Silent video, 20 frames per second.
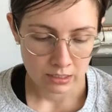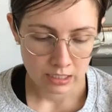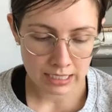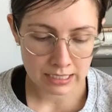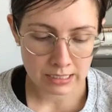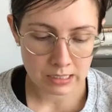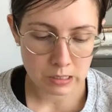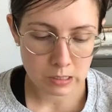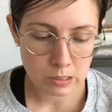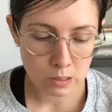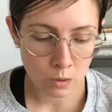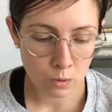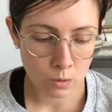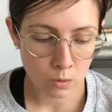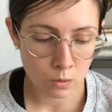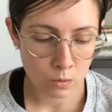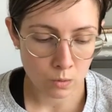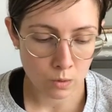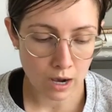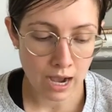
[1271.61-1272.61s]
And
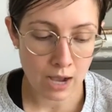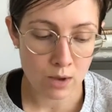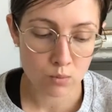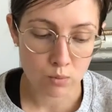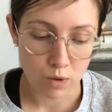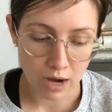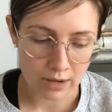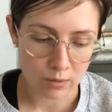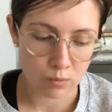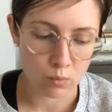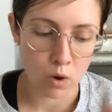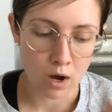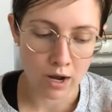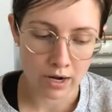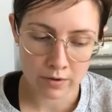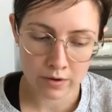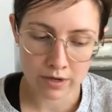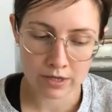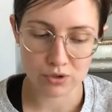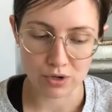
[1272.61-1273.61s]
so I, I want
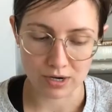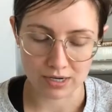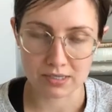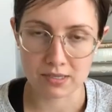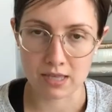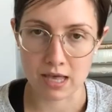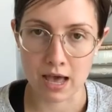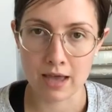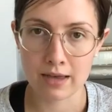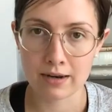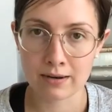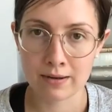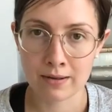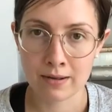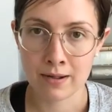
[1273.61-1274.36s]
to address that